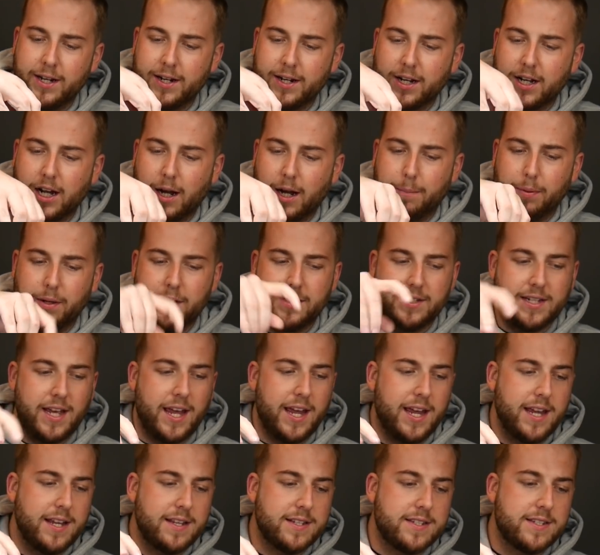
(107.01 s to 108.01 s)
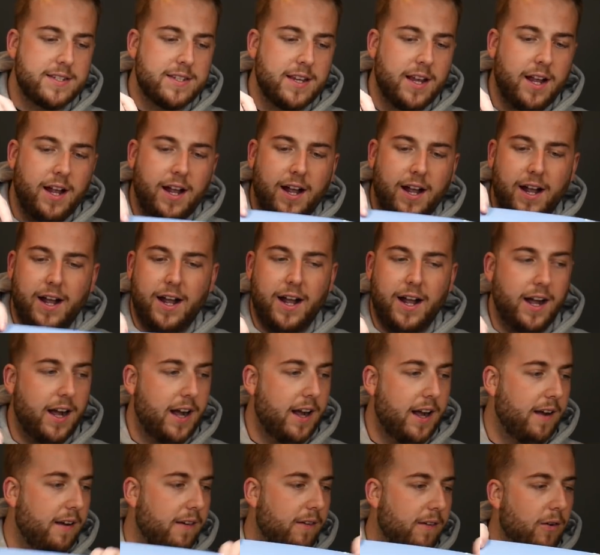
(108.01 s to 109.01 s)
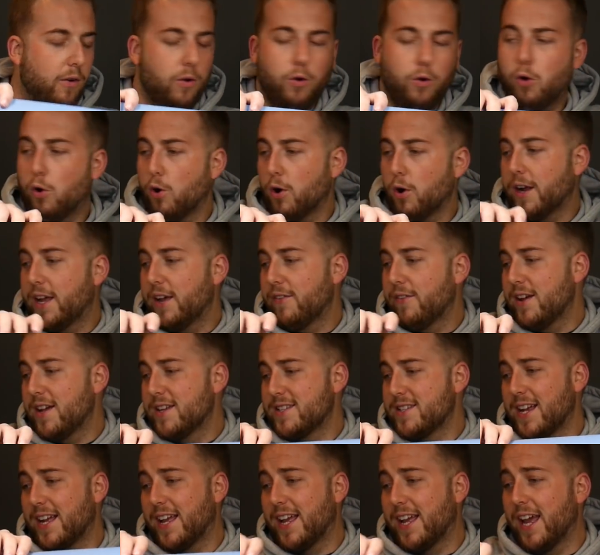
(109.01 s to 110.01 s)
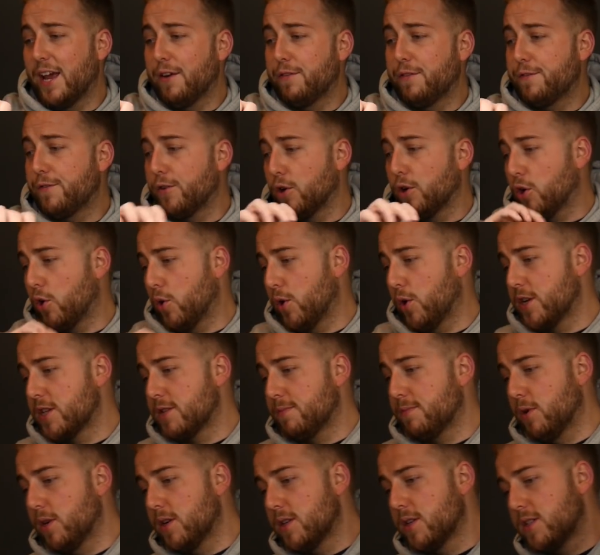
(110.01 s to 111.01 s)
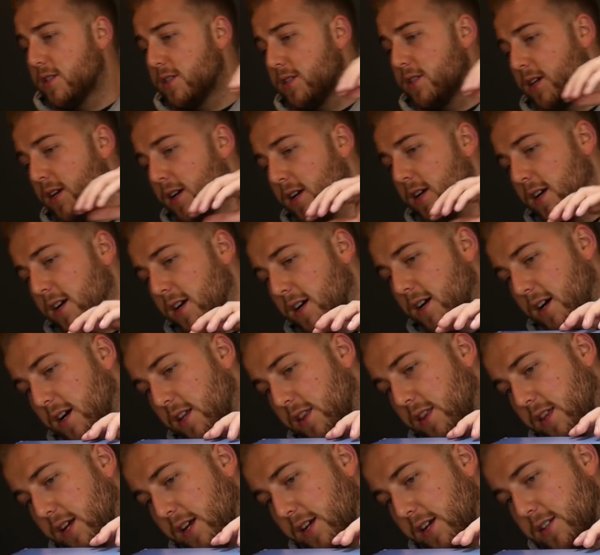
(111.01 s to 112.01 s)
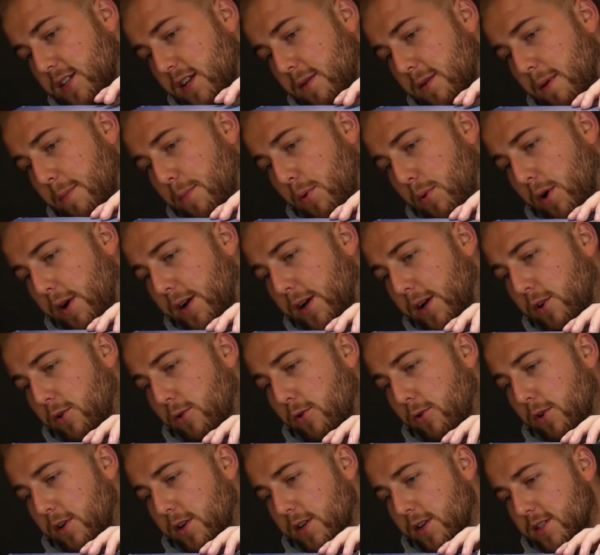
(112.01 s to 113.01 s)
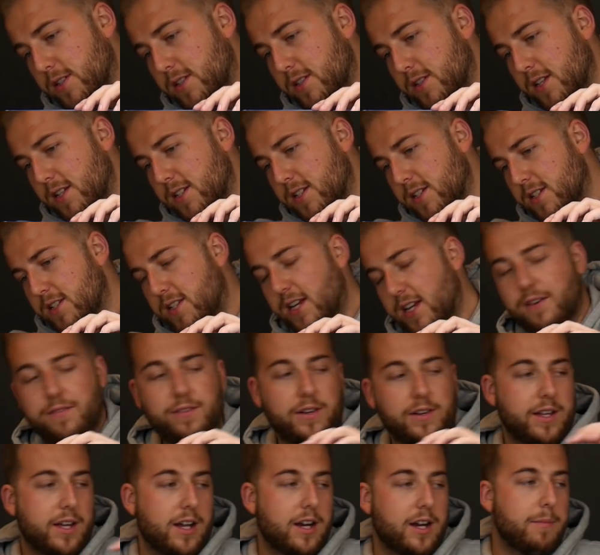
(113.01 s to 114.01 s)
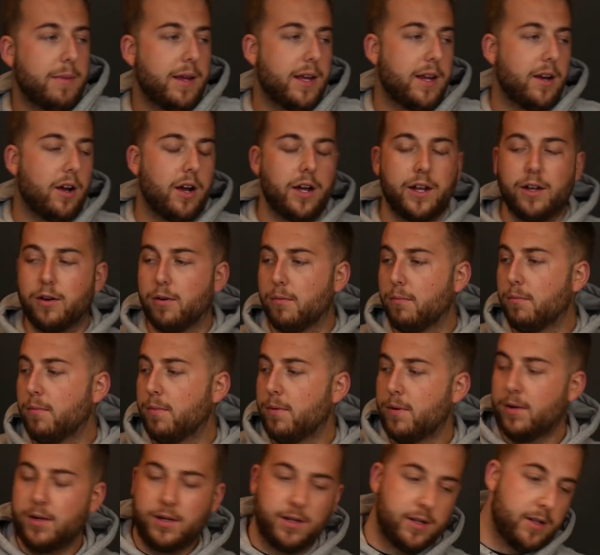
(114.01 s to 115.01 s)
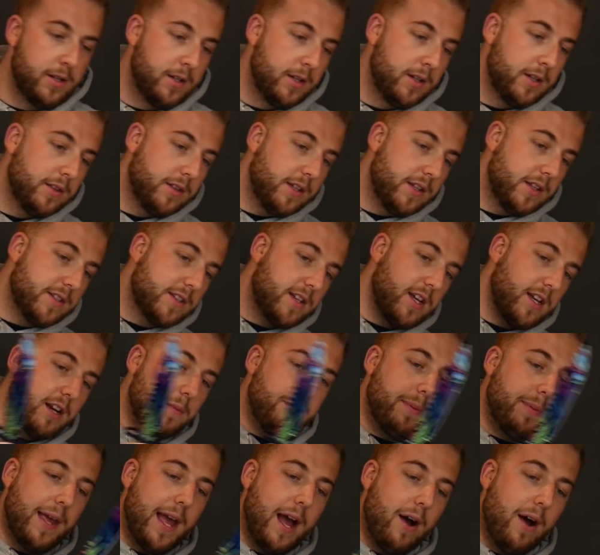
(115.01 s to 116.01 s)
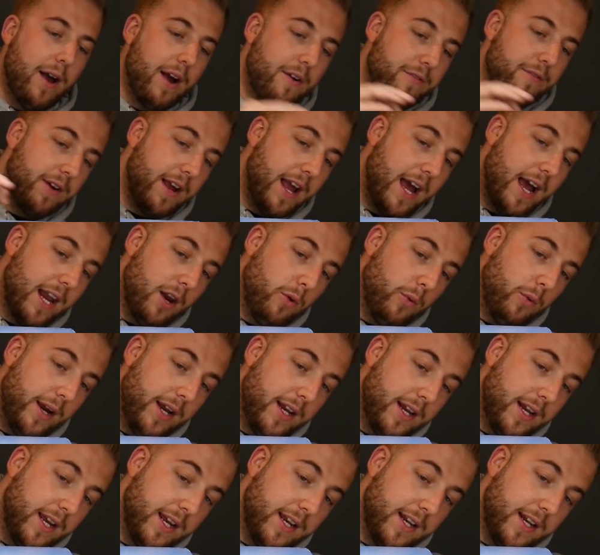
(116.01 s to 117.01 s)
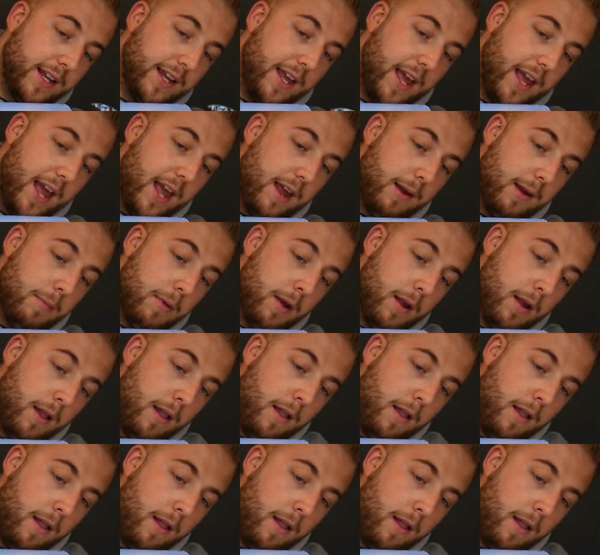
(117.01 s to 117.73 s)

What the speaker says: in a couple of days, or give it as a gift for Christmas. I think it's gonna be pretty cool because this is definitely gonna be an item that's gonna be out every Halloween in game.